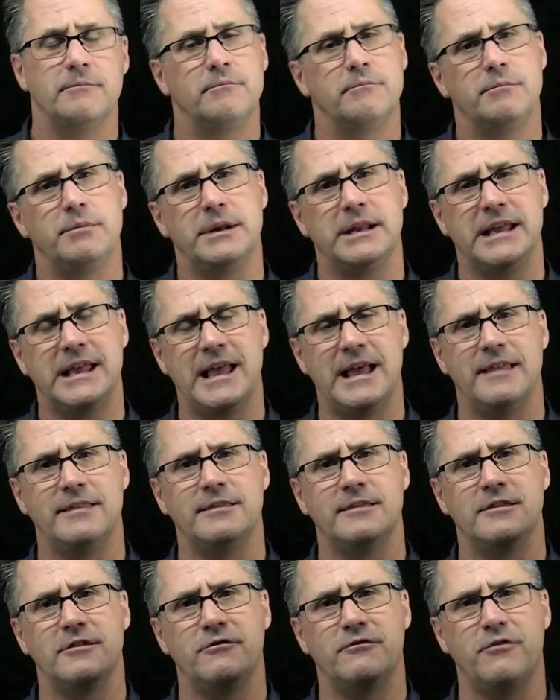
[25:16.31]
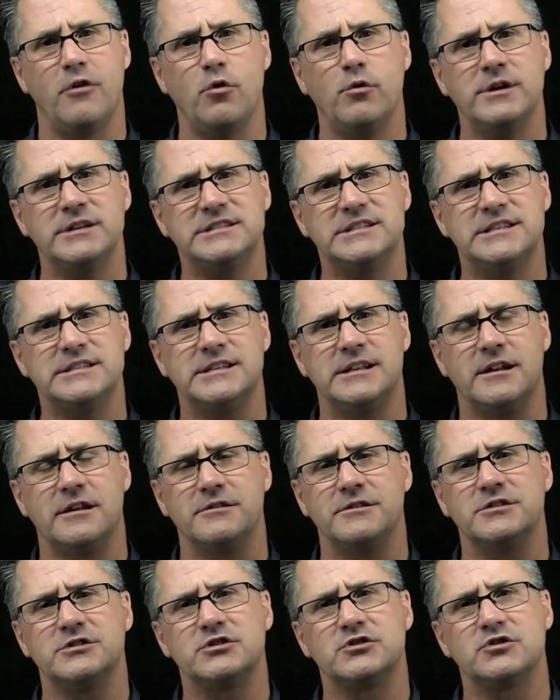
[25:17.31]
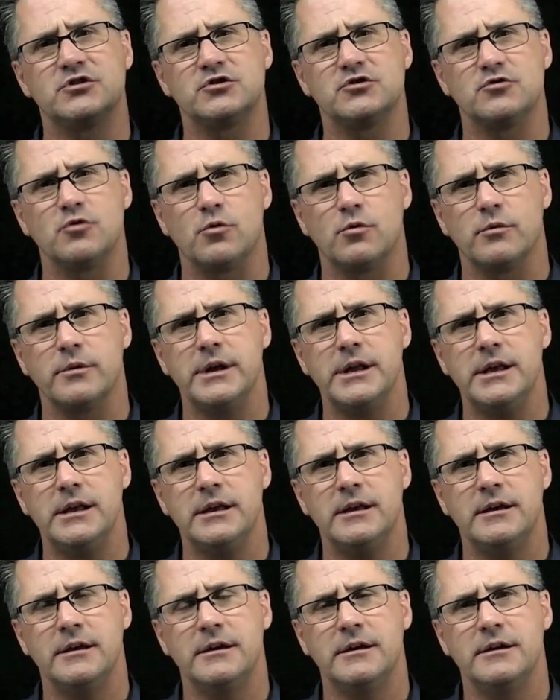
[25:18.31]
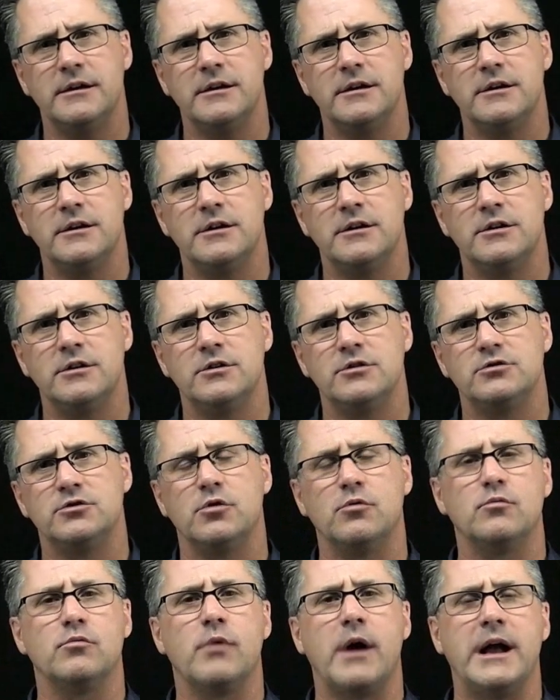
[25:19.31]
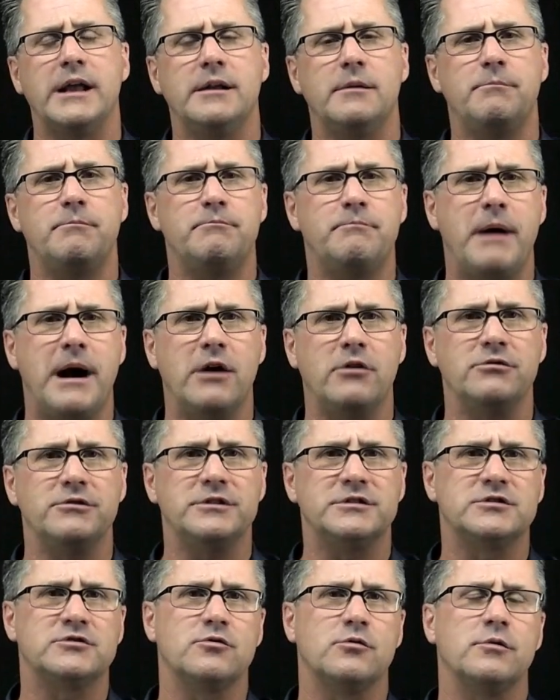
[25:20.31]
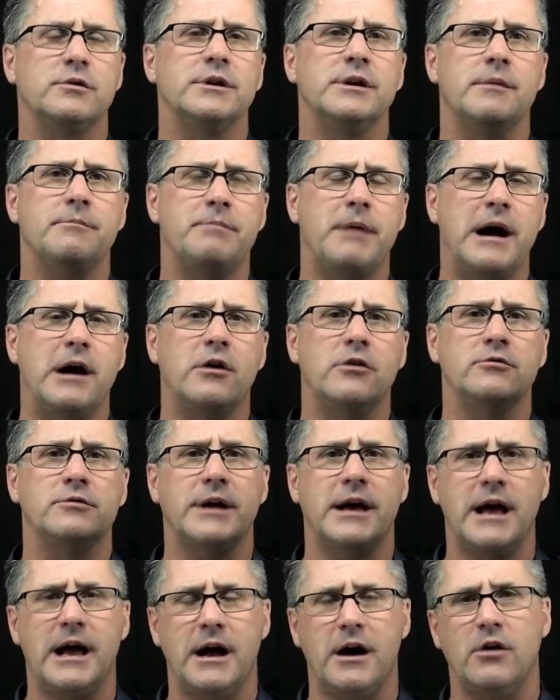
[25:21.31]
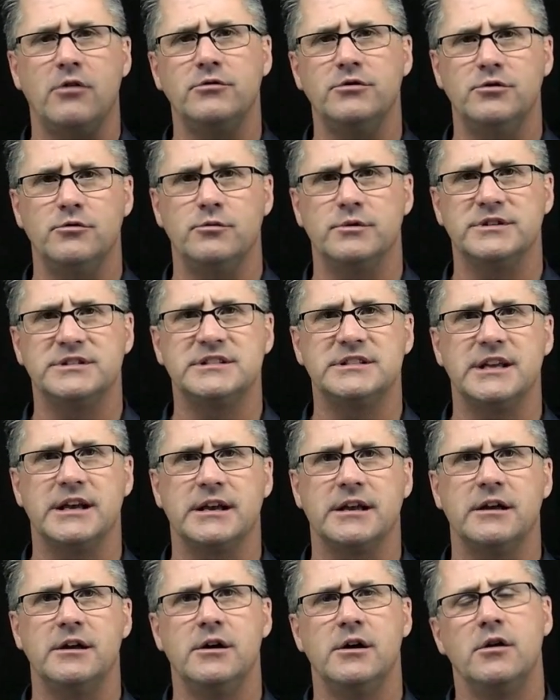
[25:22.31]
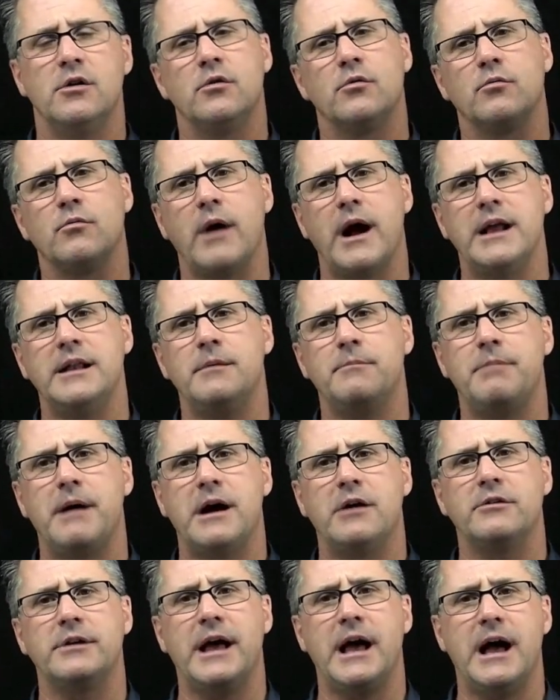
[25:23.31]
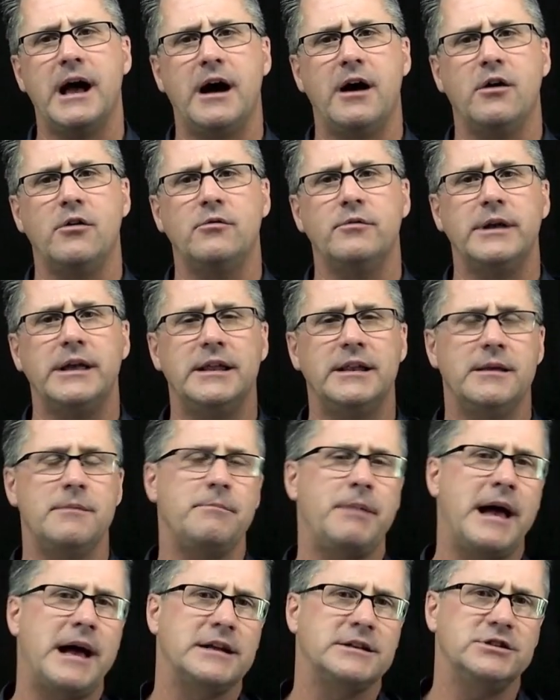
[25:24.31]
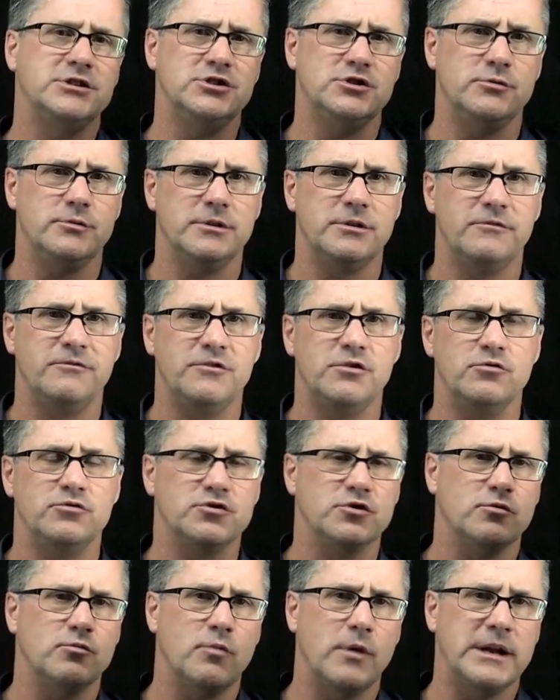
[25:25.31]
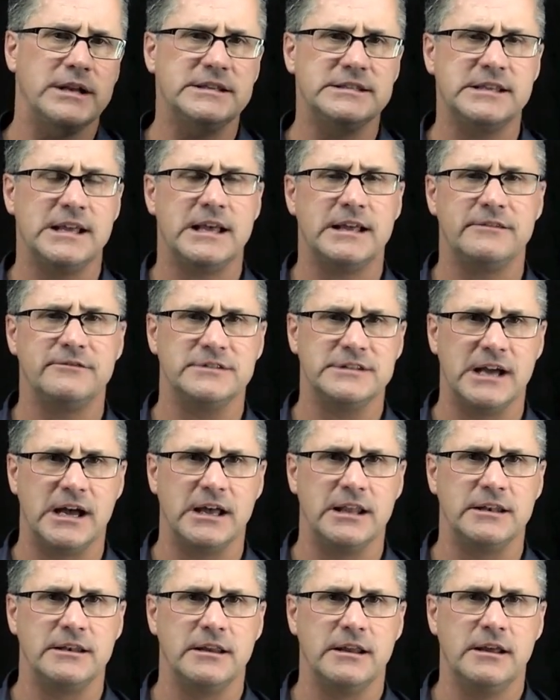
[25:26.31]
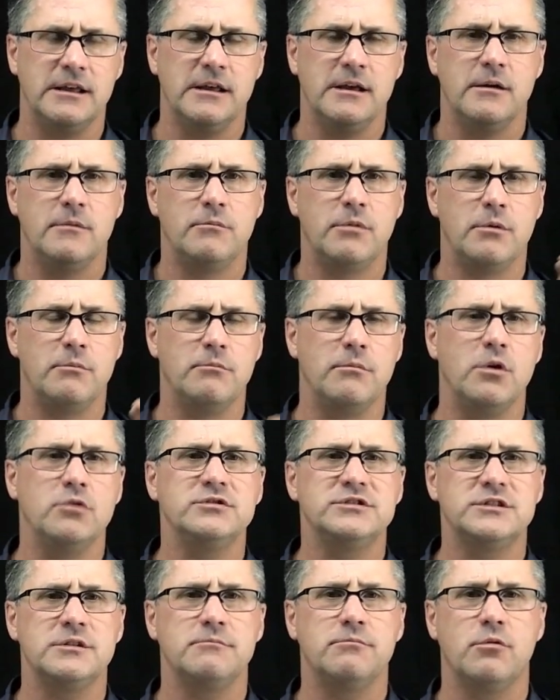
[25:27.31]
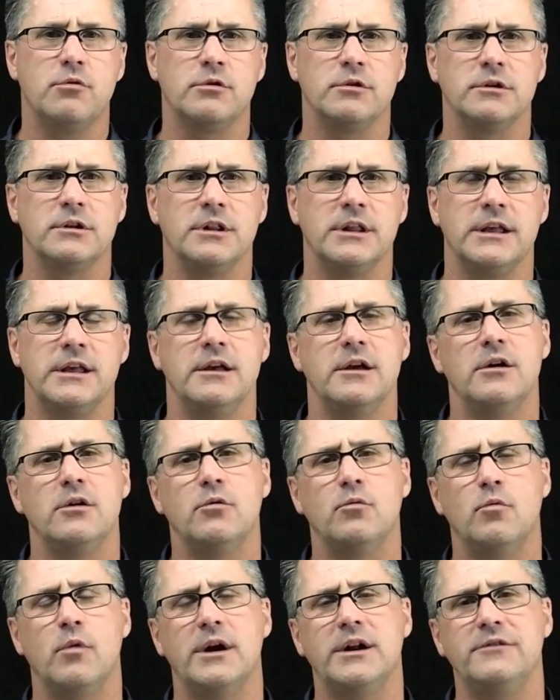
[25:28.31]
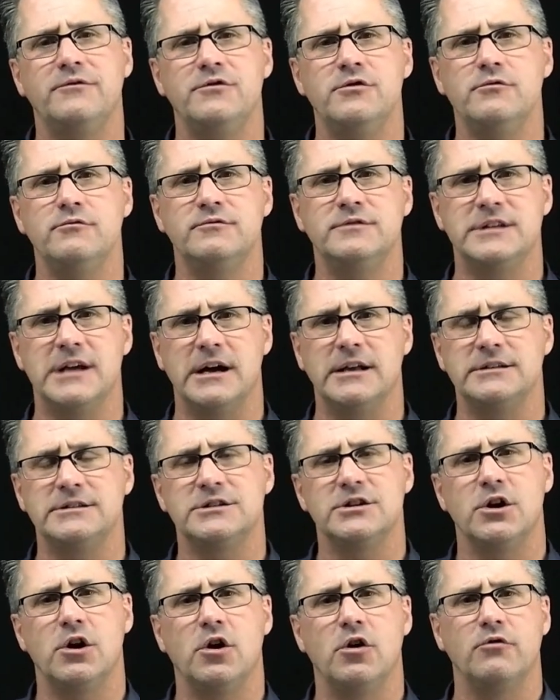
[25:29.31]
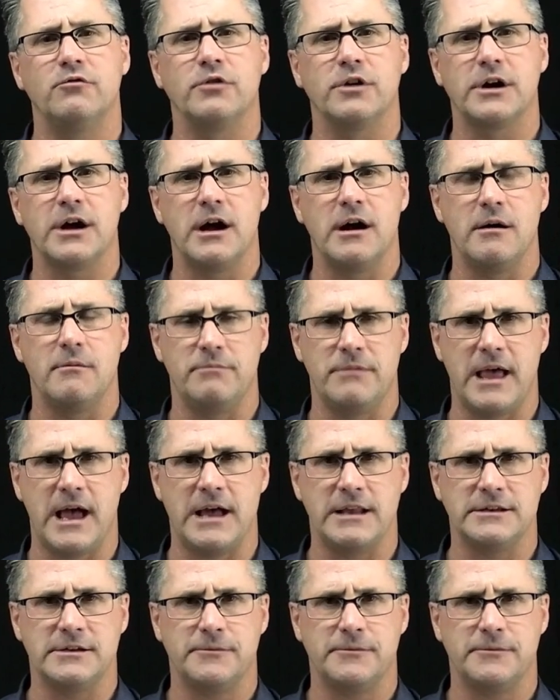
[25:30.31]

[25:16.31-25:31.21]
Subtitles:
But again, the focus isn't on the story. Don't write about the story about how you were sick. Write about how it impacted you in the future. What has that done? But most importantly, what have you done to overcome that?